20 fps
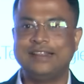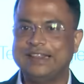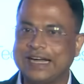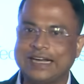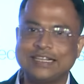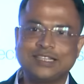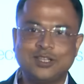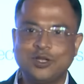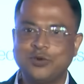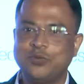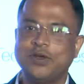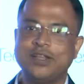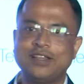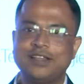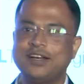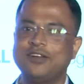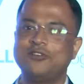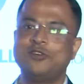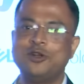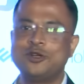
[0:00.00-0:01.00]
That's the
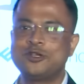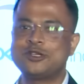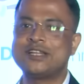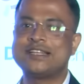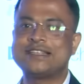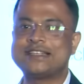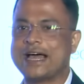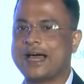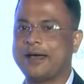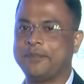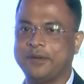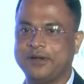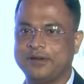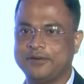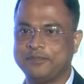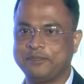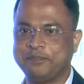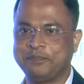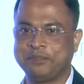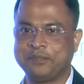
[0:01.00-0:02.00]
way the revolution has
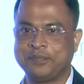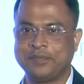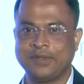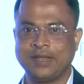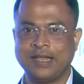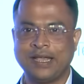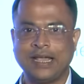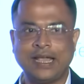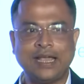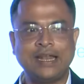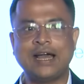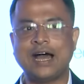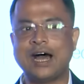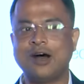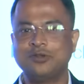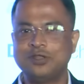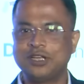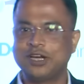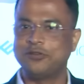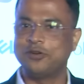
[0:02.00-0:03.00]
happened. And
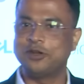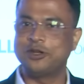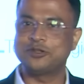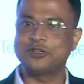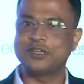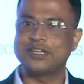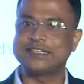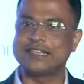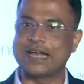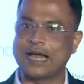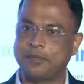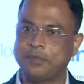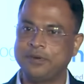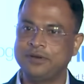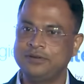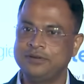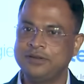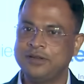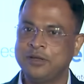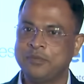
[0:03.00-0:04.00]
how the revolution has
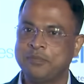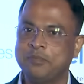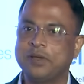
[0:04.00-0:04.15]
happened?